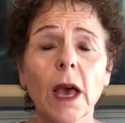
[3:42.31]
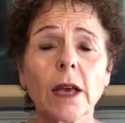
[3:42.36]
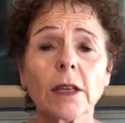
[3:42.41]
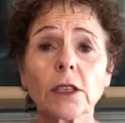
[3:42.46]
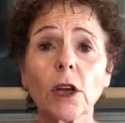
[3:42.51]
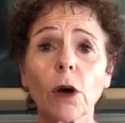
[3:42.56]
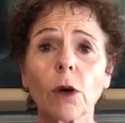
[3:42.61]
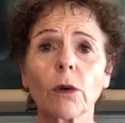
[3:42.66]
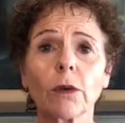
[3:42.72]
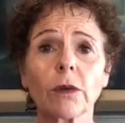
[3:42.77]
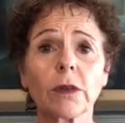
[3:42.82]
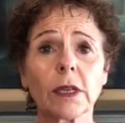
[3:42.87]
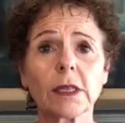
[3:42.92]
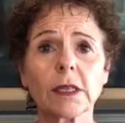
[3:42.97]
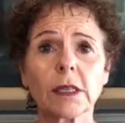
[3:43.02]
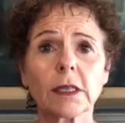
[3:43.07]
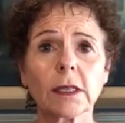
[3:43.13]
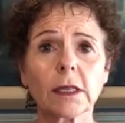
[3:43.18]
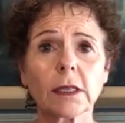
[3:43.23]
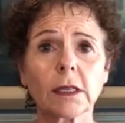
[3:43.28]
So
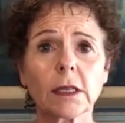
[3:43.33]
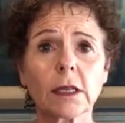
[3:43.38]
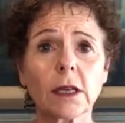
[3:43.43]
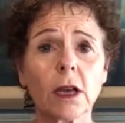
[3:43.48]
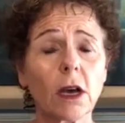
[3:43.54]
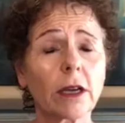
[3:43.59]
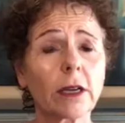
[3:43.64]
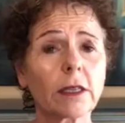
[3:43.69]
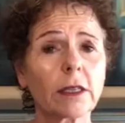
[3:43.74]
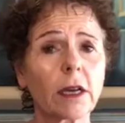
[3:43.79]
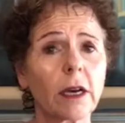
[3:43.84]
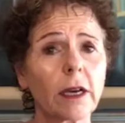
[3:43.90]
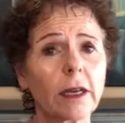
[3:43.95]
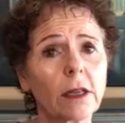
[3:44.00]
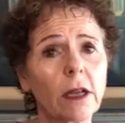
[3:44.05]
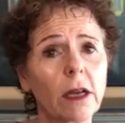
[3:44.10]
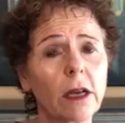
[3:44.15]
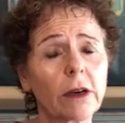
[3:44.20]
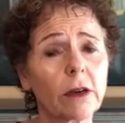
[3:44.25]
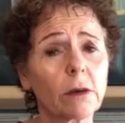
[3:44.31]
this is a, not a
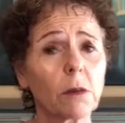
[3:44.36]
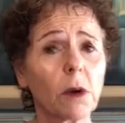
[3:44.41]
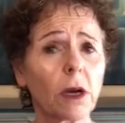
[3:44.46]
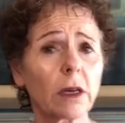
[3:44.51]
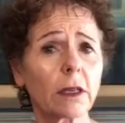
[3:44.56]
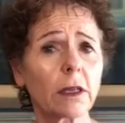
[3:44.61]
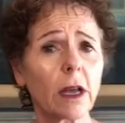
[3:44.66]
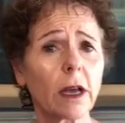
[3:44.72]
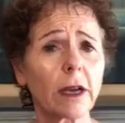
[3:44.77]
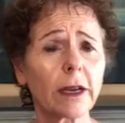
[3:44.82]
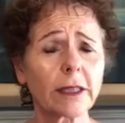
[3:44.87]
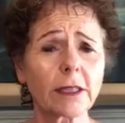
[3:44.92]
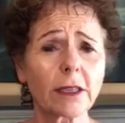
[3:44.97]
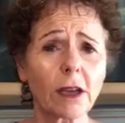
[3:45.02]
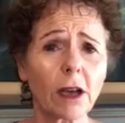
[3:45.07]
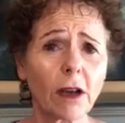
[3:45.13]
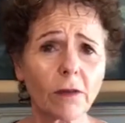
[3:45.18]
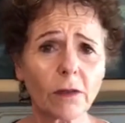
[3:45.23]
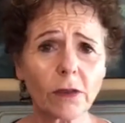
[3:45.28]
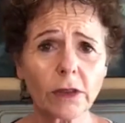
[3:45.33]
dialogue or monologue, it's a
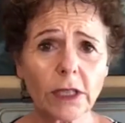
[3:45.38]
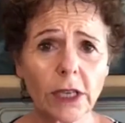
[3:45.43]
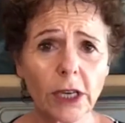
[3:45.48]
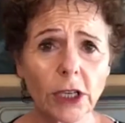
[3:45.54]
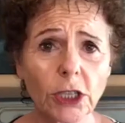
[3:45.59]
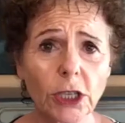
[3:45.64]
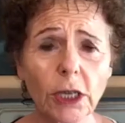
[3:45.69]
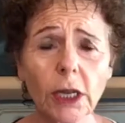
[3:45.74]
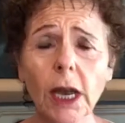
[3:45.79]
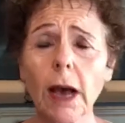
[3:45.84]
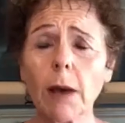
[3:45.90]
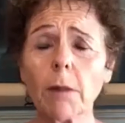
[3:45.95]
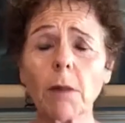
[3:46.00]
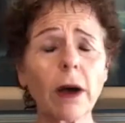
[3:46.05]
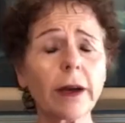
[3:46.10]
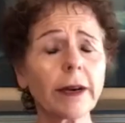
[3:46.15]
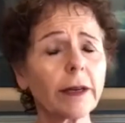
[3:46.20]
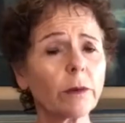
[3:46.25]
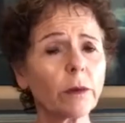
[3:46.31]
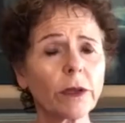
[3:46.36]
conversation. Come
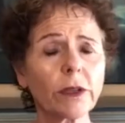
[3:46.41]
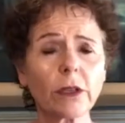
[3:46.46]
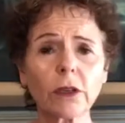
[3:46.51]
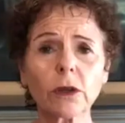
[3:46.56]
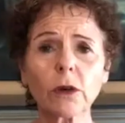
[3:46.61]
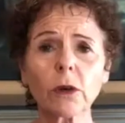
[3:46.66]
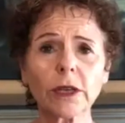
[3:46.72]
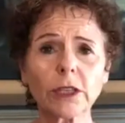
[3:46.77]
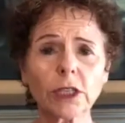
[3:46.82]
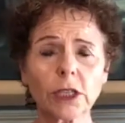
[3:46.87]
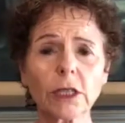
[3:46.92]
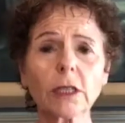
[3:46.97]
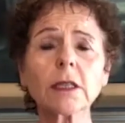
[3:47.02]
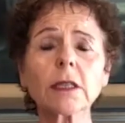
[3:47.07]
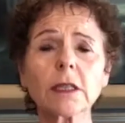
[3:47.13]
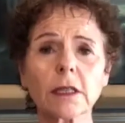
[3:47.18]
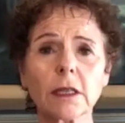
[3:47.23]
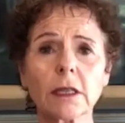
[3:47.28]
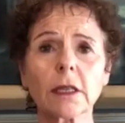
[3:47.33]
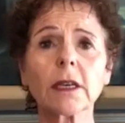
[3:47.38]
on in with your
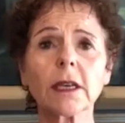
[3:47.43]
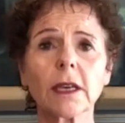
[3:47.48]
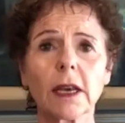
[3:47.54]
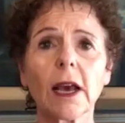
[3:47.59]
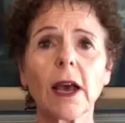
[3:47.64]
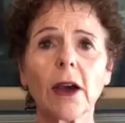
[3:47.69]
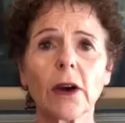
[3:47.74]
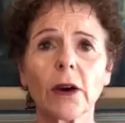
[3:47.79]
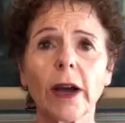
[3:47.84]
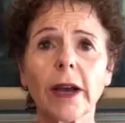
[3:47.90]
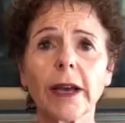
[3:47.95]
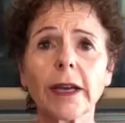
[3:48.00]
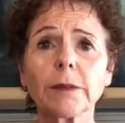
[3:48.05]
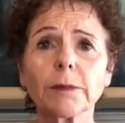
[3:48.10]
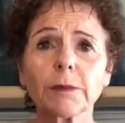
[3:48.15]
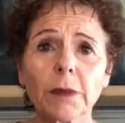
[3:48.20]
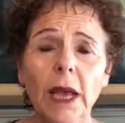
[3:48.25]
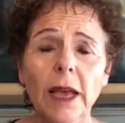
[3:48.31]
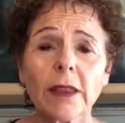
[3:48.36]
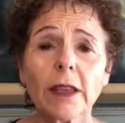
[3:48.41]
questions, right?
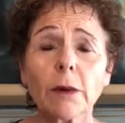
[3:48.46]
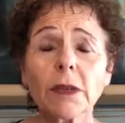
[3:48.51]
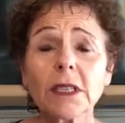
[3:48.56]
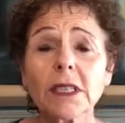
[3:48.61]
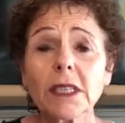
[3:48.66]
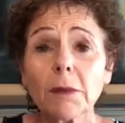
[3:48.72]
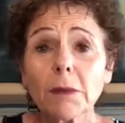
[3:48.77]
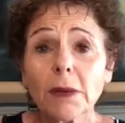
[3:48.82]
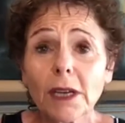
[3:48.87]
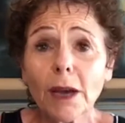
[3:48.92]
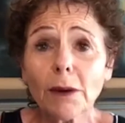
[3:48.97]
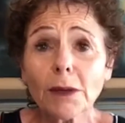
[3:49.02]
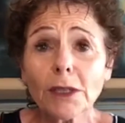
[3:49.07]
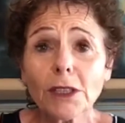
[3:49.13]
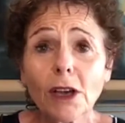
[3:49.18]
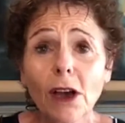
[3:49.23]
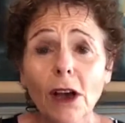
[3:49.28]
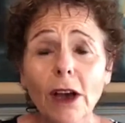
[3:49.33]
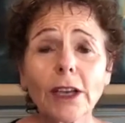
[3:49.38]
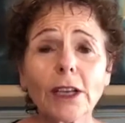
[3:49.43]
There was somebody I was
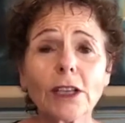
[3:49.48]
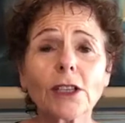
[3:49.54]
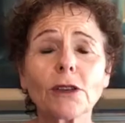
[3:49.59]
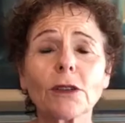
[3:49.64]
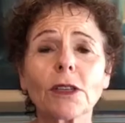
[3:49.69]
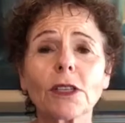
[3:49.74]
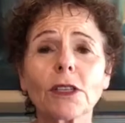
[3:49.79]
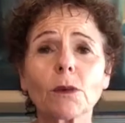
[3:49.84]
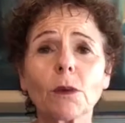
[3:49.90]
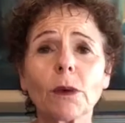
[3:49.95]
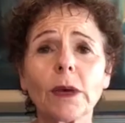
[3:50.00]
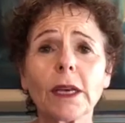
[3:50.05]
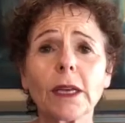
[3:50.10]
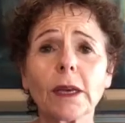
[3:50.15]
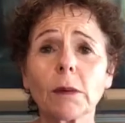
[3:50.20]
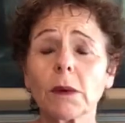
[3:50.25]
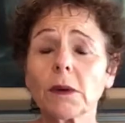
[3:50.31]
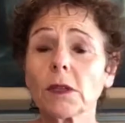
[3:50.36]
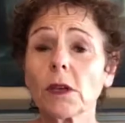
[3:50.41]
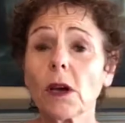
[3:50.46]
talking to this week
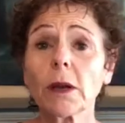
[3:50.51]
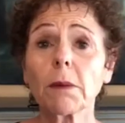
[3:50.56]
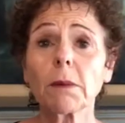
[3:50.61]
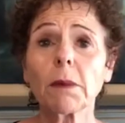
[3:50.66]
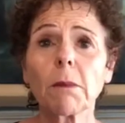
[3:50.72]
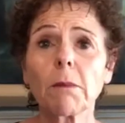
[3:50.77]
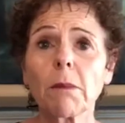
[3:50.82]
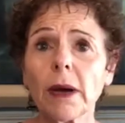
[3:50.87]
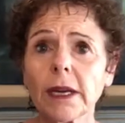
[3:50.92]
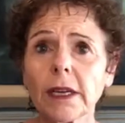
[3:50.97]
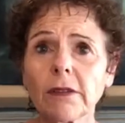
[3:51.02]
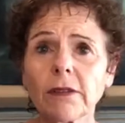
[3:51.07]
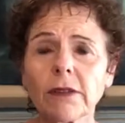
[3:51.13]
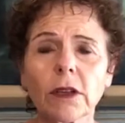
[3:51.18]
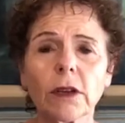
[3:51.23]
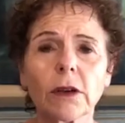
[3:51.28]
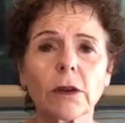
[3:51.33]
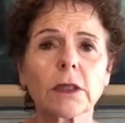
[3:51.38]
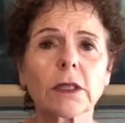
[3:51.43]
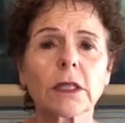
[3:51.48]
and we were talking about money
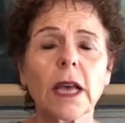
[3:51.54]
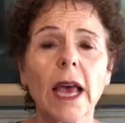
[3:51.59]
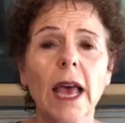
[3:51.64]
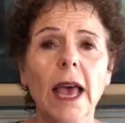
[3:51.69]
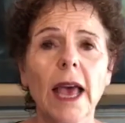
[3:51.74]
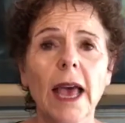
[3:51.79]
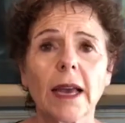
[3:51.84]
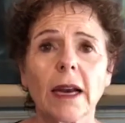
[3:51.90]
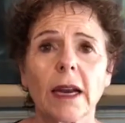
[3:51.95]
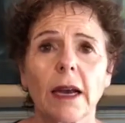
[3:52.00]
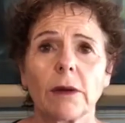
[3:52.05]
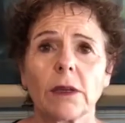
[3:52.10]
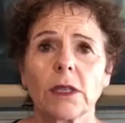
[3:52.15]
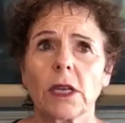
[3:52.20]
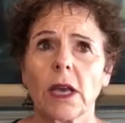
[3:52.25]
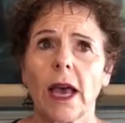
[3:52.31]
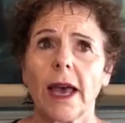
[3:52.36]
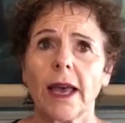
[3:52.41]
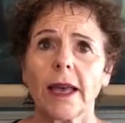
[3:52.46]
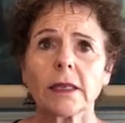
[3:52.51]
flows. And I was
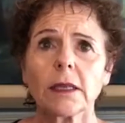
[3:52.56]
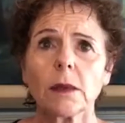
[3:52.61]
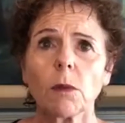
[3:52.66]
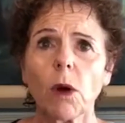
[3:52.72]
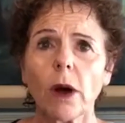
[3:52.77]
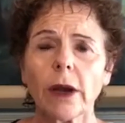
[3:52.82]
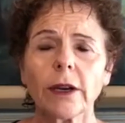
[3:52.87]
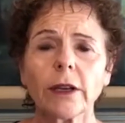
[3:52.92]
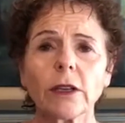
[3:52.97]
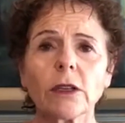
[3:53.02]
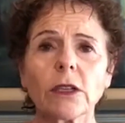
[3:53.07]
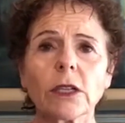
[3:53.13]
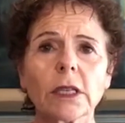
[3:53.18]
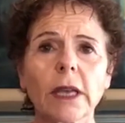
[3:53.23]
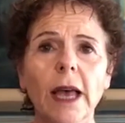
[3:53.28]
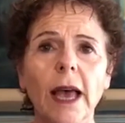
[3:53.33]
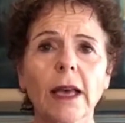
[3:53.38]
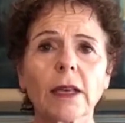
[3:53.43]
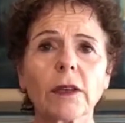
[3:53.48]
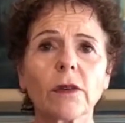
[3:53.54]
I asked them, why don't you just
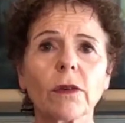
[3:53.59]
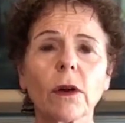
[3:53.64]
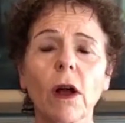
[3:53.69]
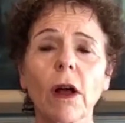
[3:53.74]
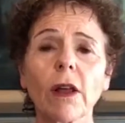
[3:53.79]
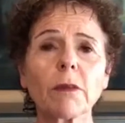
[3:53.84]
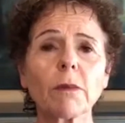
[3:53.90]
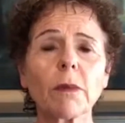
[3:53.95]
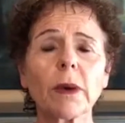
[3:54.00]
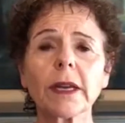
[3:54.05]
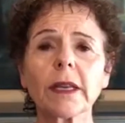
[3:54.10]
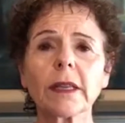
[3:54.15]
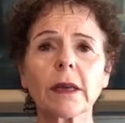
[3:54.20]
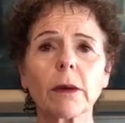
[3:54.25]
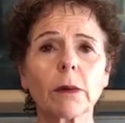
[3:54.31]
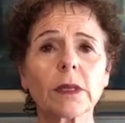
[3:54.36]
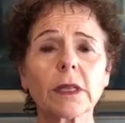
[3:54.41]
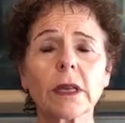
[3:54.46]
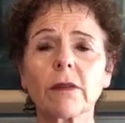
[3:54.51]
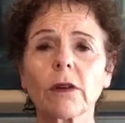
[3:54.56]
ask for all the money
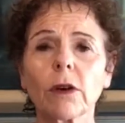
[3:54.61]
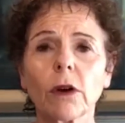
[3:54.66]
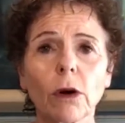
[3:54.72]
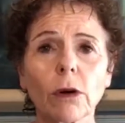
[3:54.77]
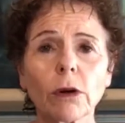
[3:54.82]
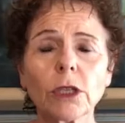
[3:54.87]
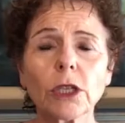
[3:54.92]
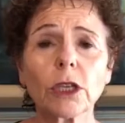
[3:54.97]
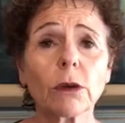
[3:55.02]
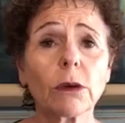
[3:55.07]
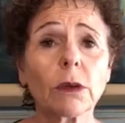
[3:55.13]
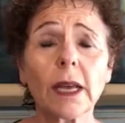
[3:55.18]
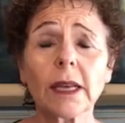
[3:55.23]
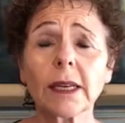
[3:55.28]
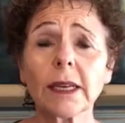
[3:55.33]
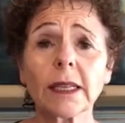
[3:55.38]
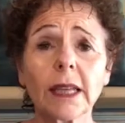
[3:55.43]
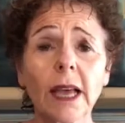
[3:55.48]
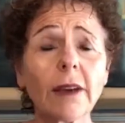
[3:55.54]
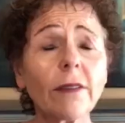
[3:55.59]
that was ever owed to you in
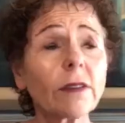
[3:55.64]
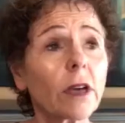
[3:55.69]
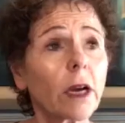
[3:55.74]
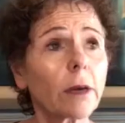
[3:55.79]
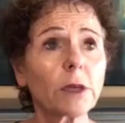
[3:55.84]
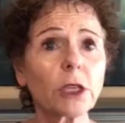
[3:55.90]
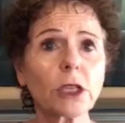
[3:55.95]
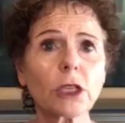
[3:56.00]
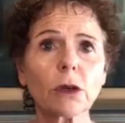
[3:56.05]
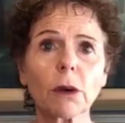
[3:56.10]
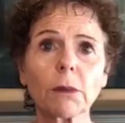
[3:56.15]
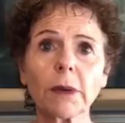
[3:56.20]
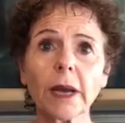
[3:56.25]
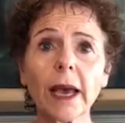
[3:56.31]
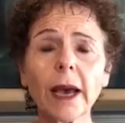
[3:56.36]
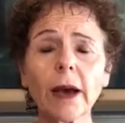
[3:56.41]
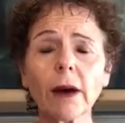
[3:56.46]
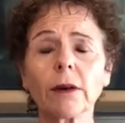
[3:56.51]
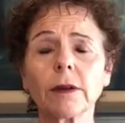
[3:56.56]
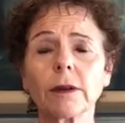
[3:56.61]
any lifetime to show up
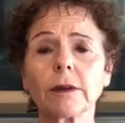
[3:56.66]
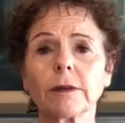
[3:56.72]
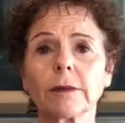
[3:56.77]
now?